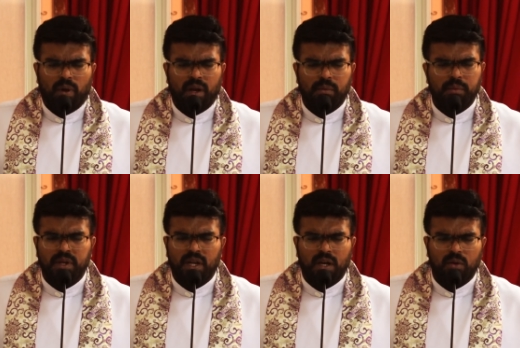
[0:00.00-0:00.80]
wherever
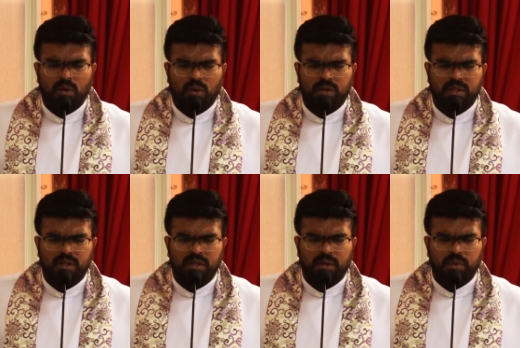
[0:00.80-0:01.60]
we are, O
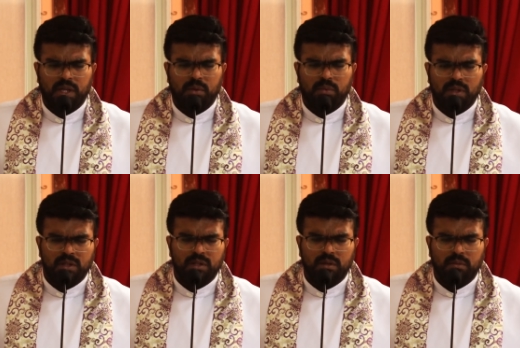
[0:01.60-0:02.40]
Lord, that we
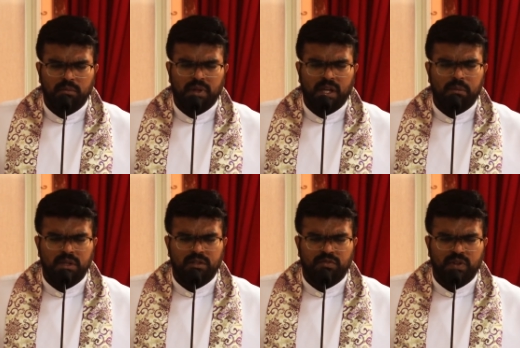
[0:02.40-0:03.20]
will be
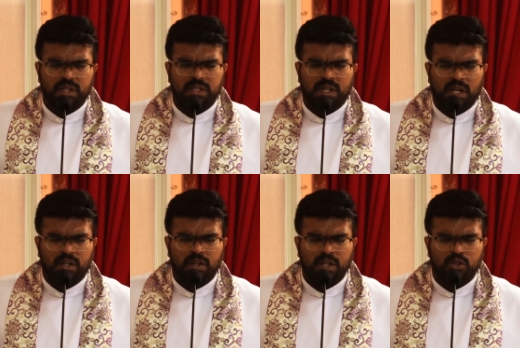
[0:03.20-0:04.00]
able to feed the
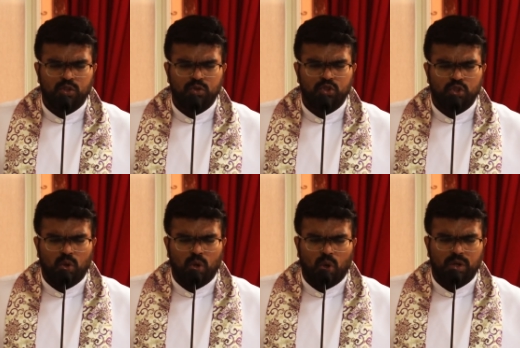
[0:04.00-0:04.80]
hungry, to
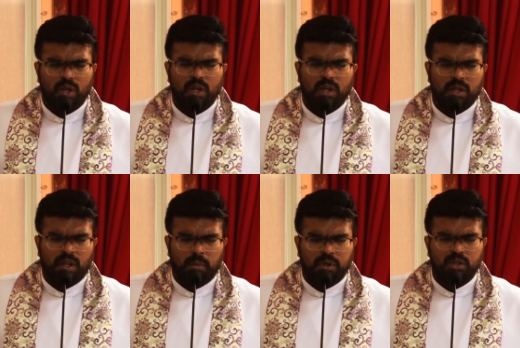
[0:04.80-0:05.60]
show, Lord,
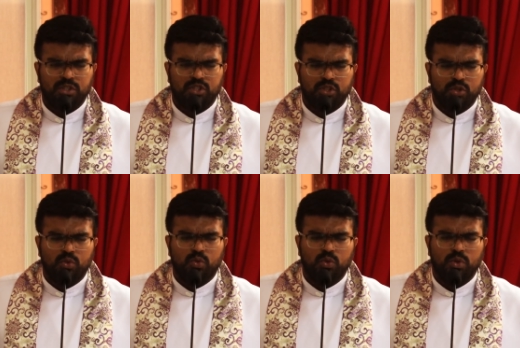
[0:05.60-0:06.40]
that because you
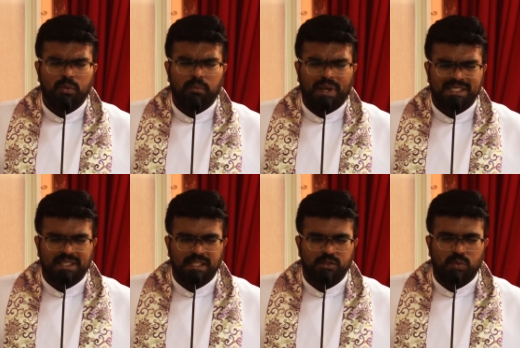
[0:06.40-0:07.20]
blessed
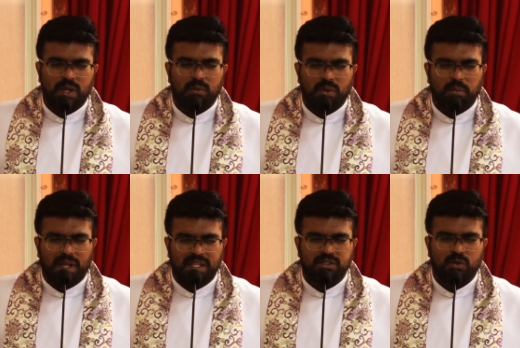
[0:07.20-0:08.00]
us, we will
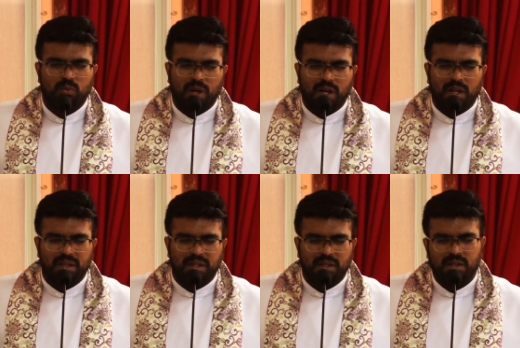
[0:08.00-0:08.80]
bless one
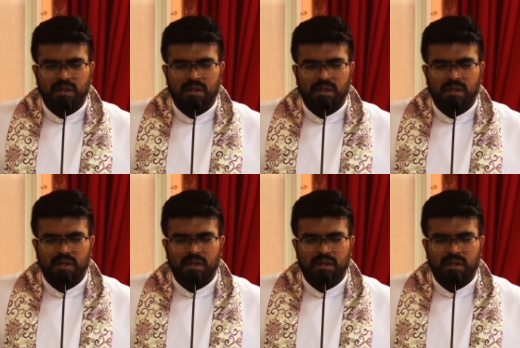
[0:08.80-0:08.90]
another.